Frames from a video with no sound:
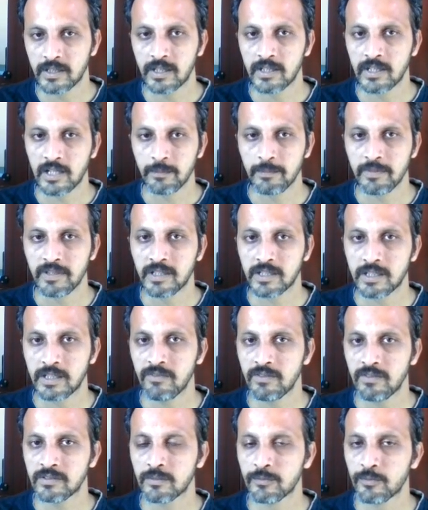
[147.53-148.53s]
and I mean like
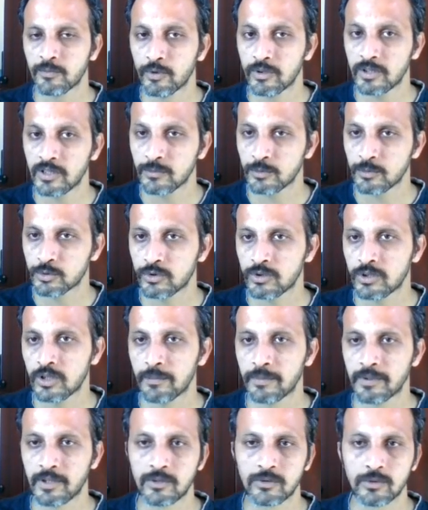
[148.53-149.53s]
giving some forcing moves to the
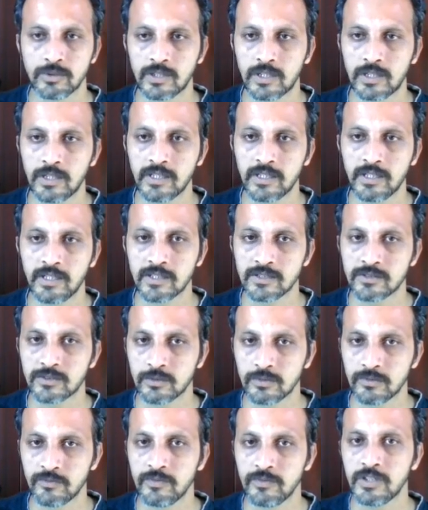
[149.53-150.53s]
opponent, so that like he has
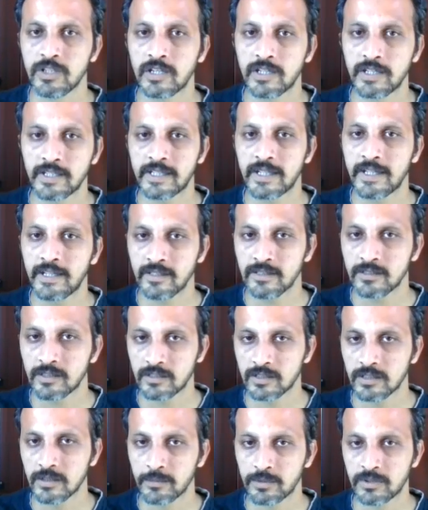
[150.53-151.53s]
to, we are dictating the
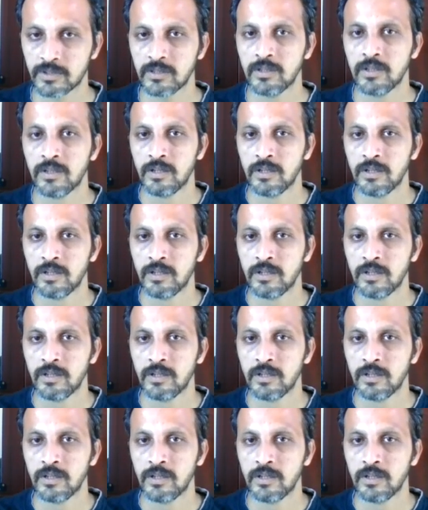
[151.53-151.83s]
terms.